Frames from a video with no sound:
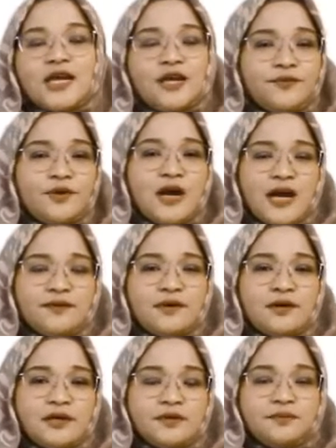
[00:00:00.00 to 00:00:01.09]
If you
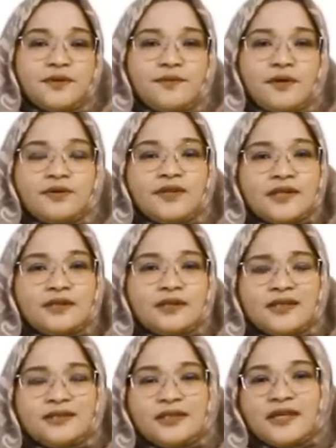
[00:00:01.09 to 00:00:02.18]
ever heard before that
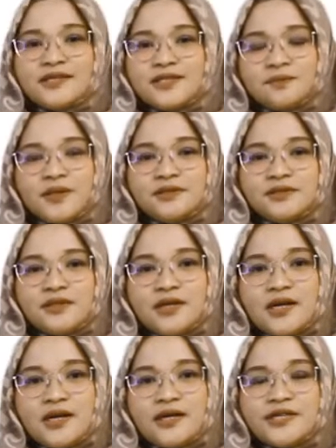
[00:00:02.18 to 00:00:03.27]
lactic acid
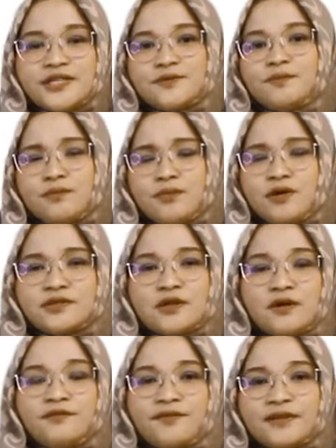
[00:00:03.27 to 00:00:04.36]
bacteria is most
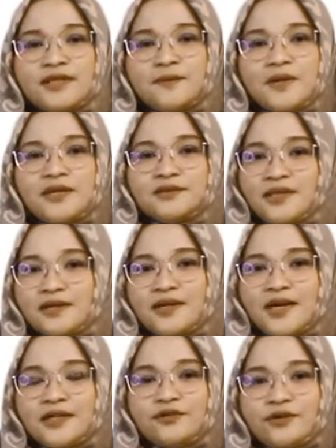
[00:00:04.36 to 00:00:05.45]
of friendly
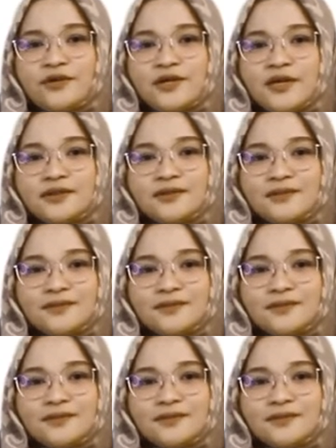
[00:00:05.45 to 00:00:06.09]
bacteria in your gut.